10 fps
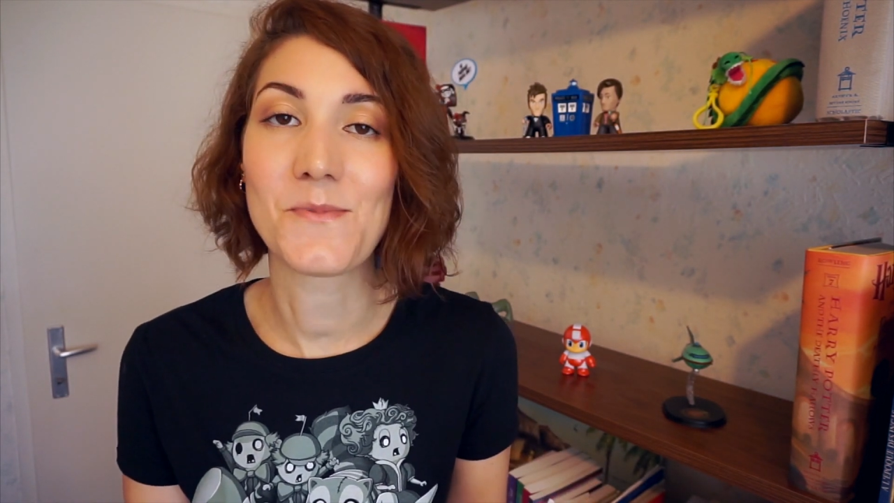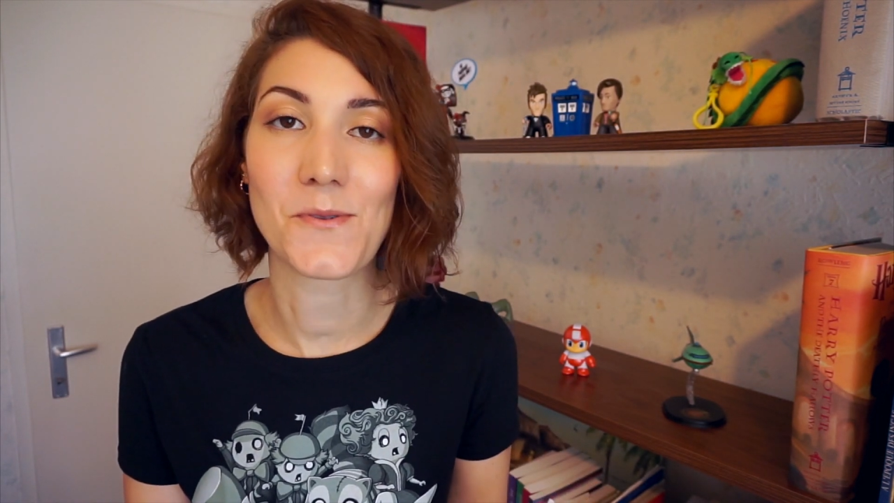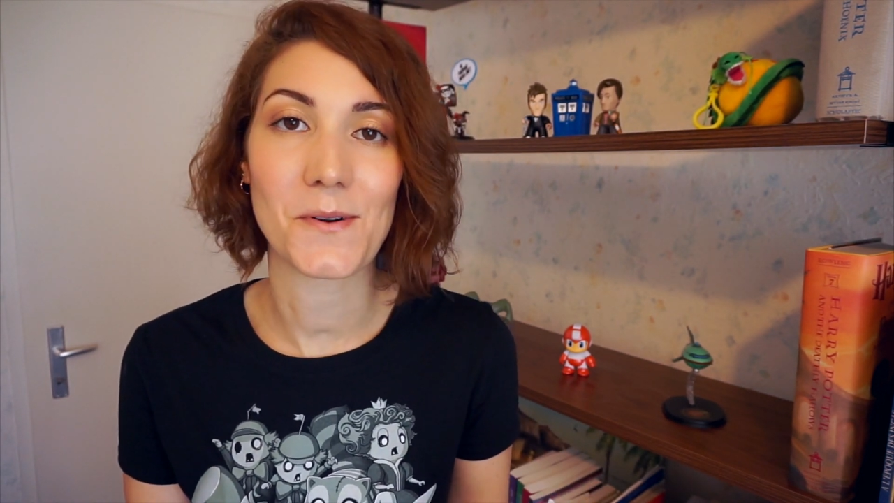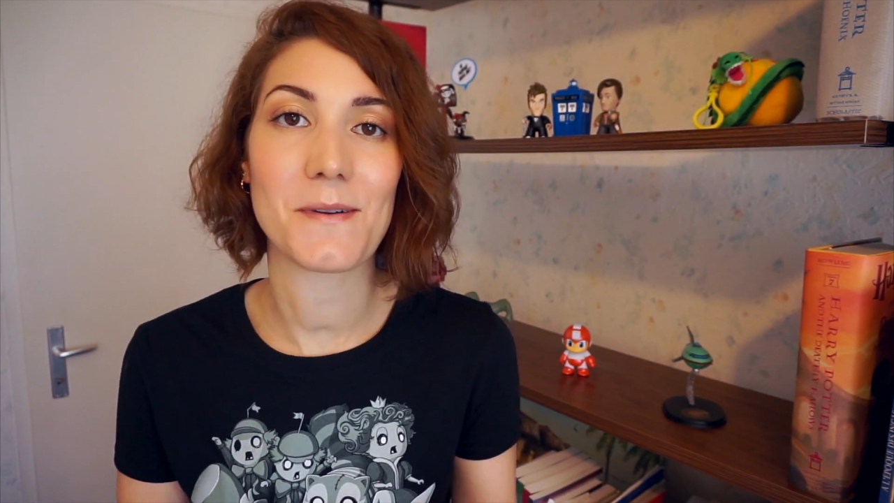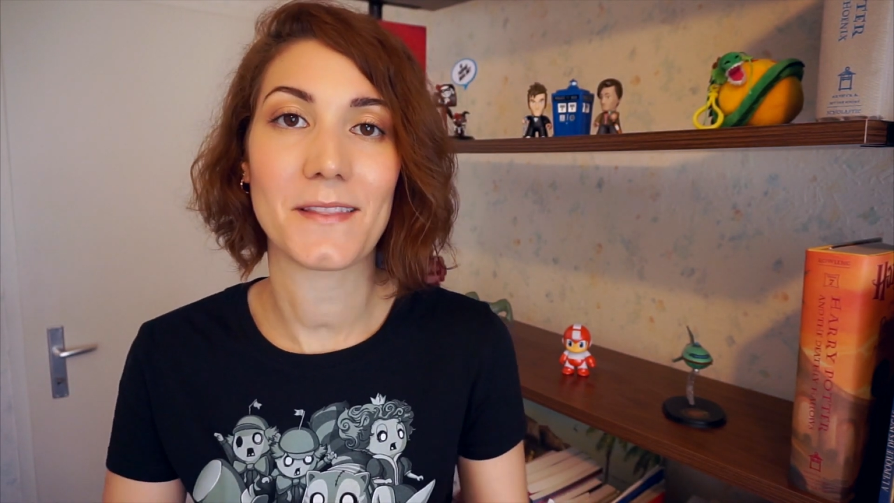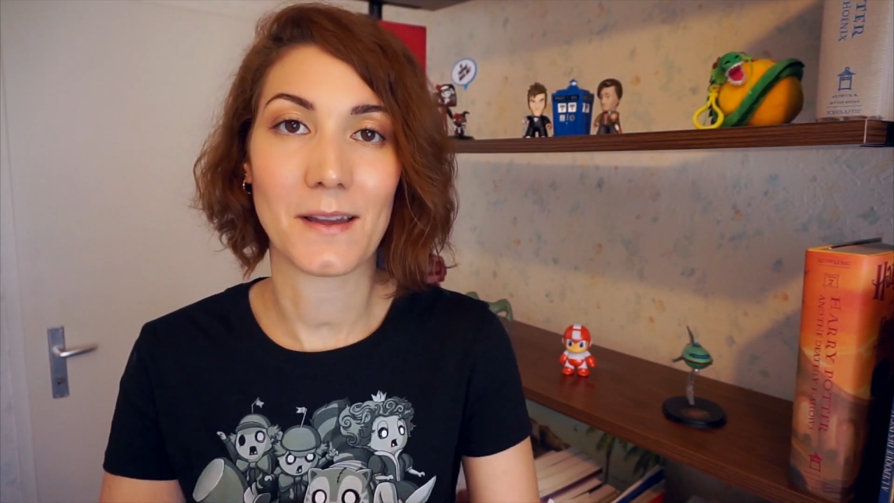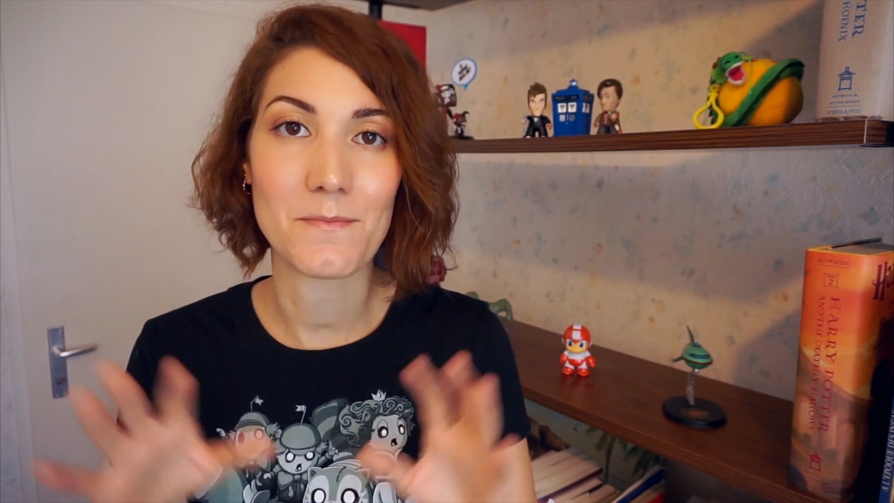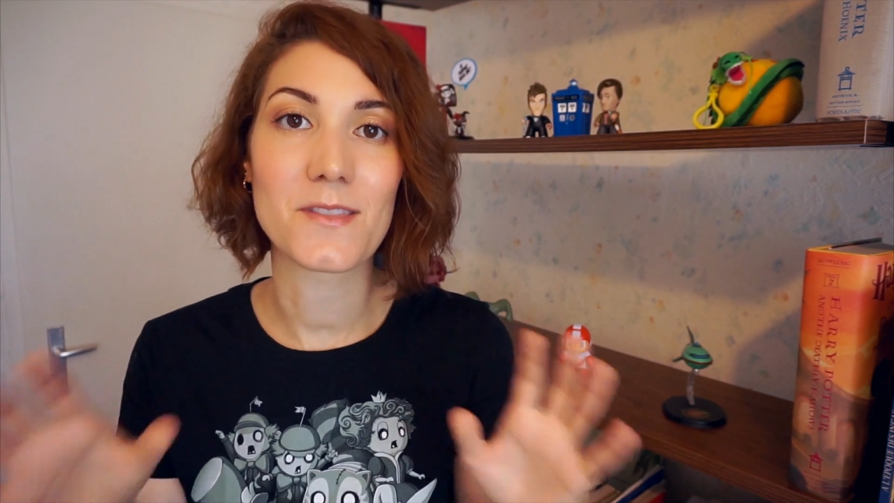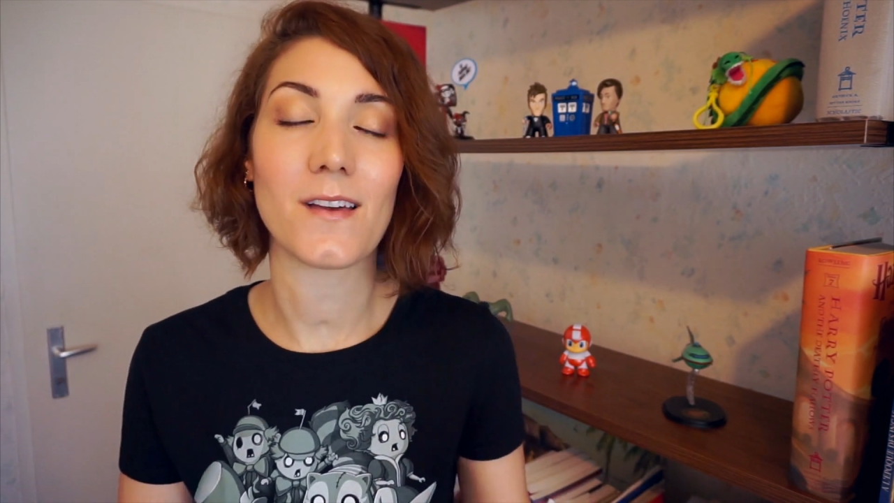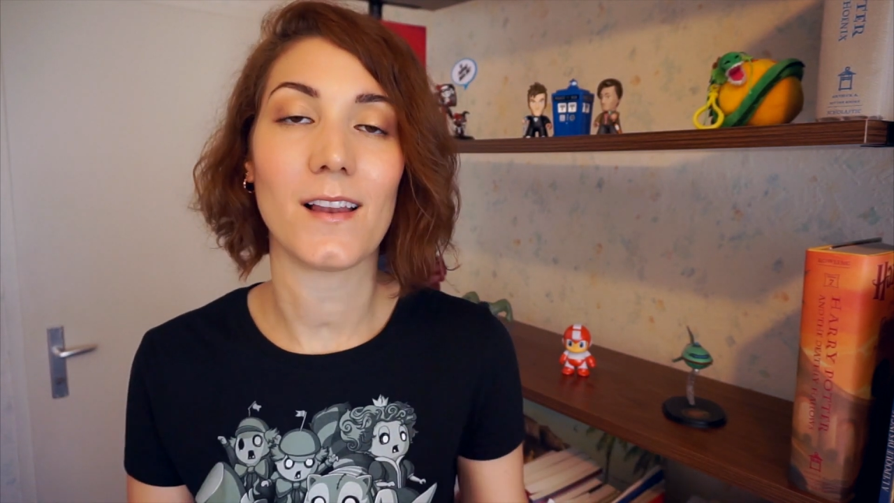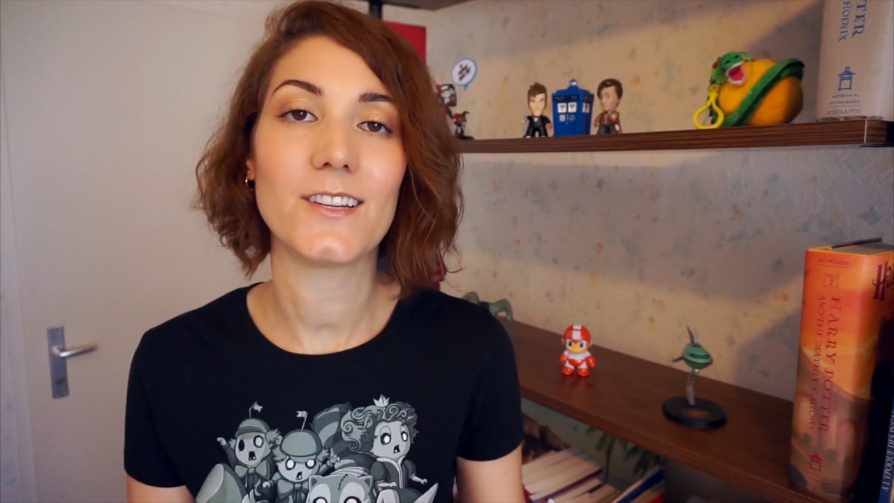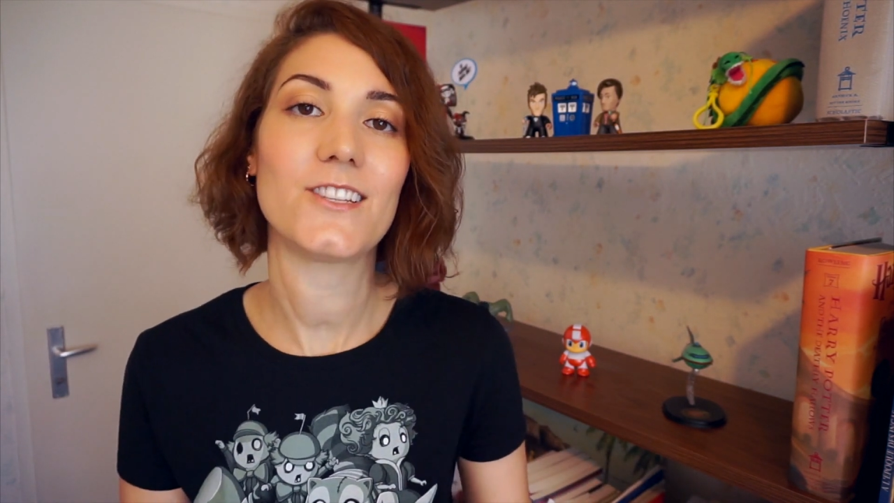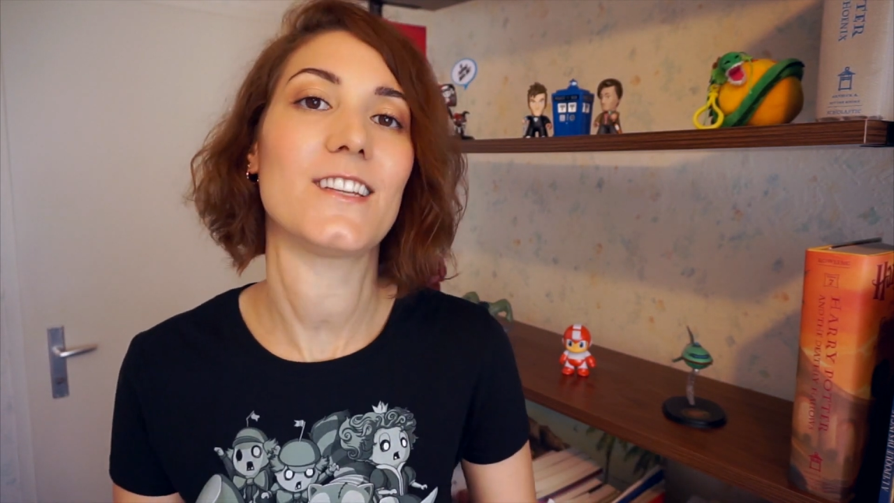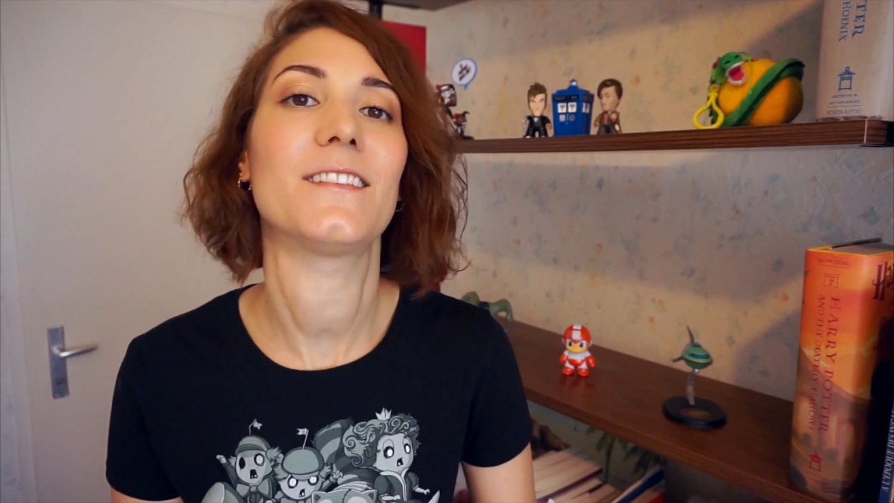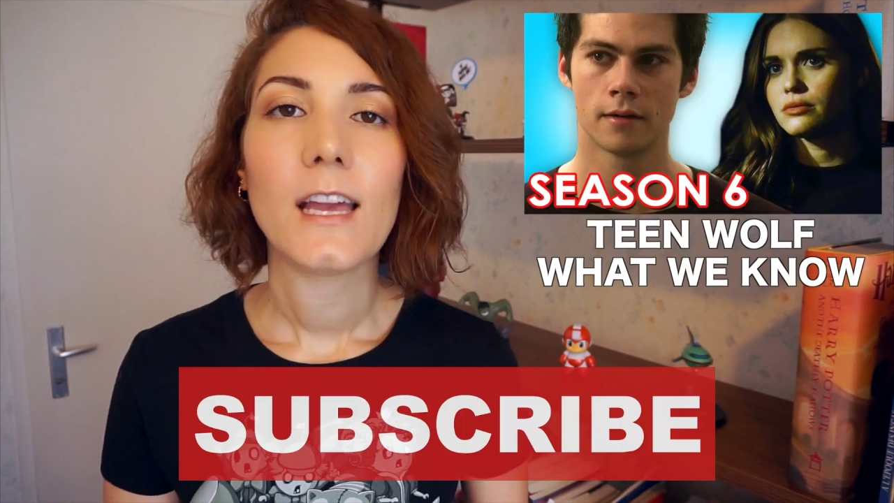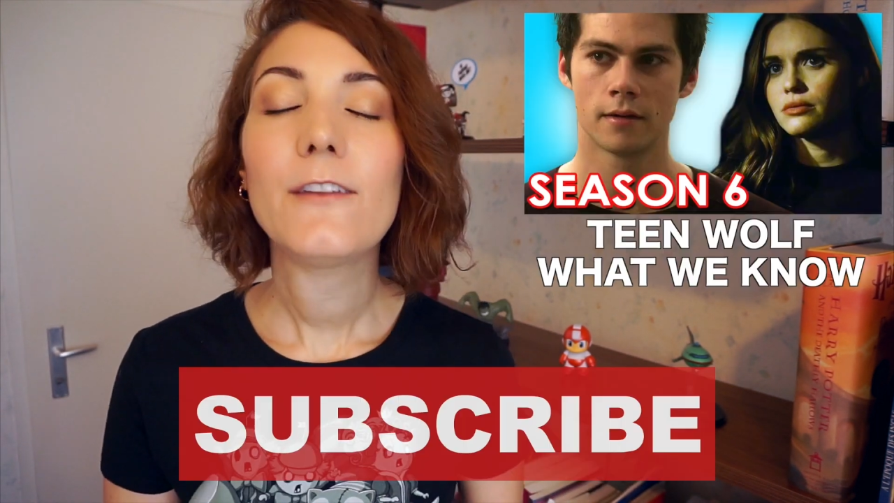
more about that mythology.